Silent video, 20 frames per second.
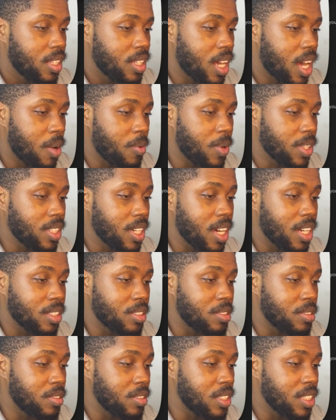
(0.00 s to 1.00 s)
Now, what
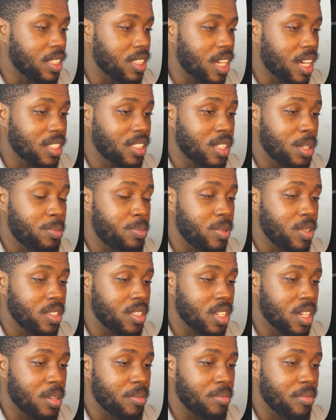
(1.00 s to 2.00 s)
I'll do is I'll
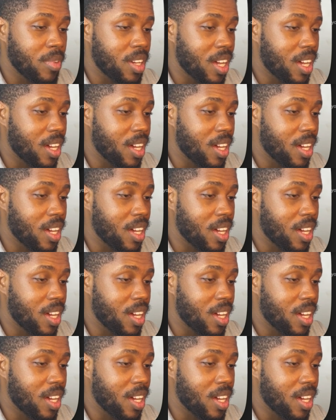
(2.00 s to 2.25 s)
separate them.